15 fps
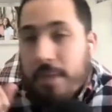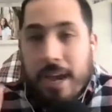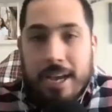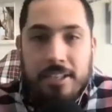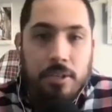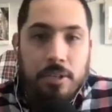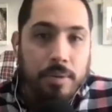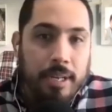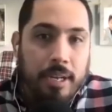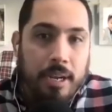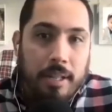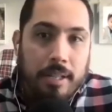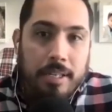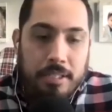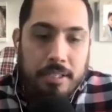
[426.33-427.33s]
high school and
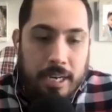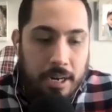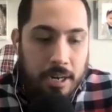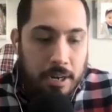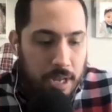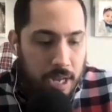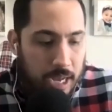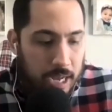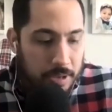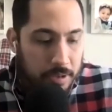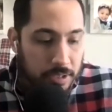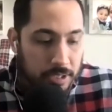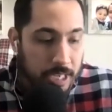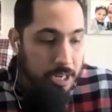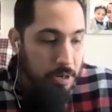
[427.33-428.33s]
college there. Uh,
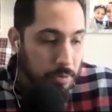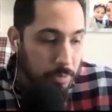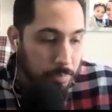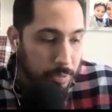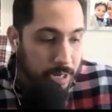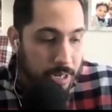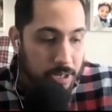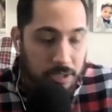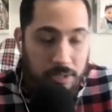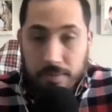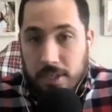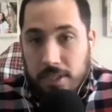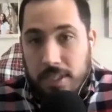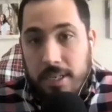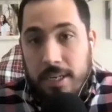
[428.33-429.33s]
you said you were pretty
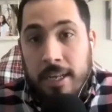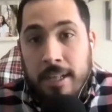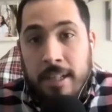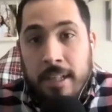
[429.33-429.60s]
introverted.